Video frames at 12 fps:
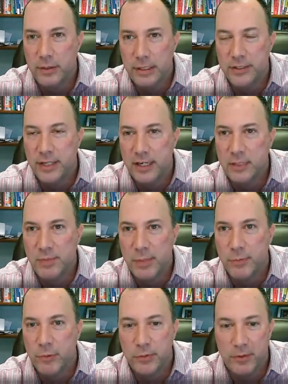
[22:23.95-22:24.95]
entice
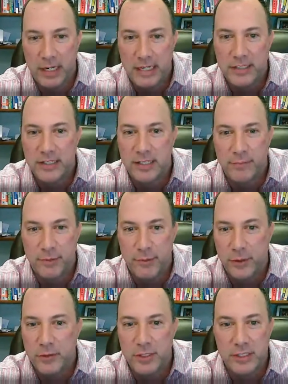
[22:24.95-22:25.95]
people with raises and
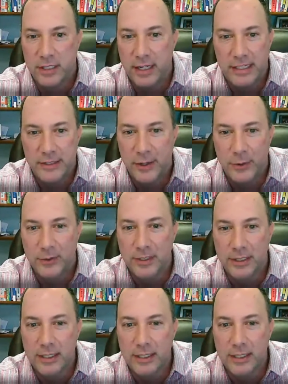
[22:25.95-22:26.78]
promotions, and I don't.